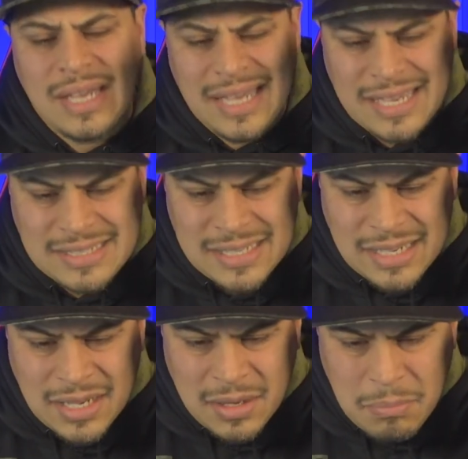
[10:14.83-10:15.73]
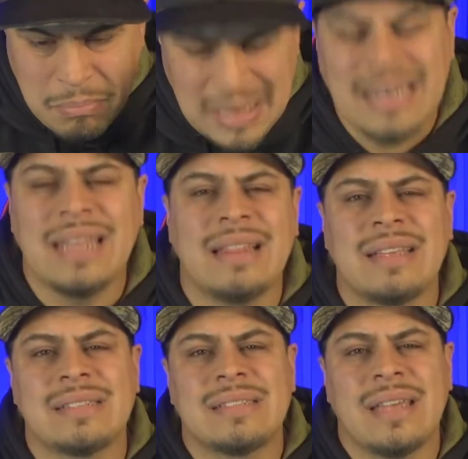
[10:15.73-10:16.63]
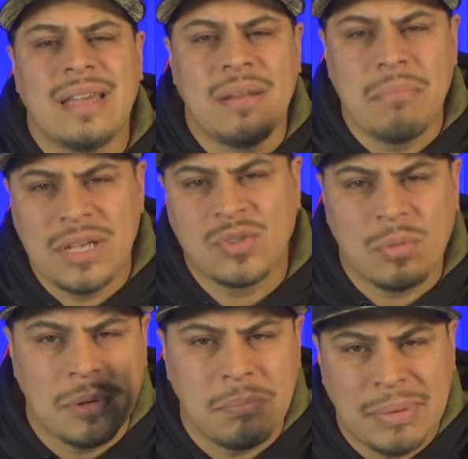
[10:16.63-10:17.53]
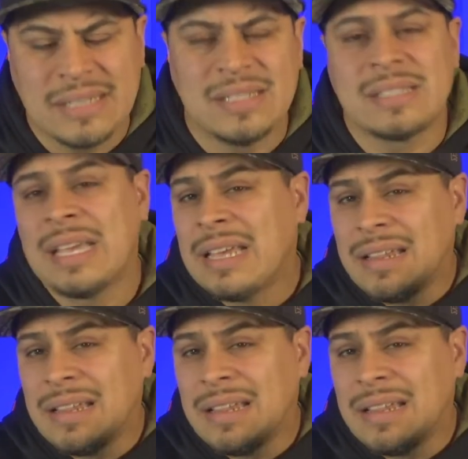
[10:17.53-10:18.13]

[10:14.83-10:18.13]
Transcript: is meaningless and a miserable business.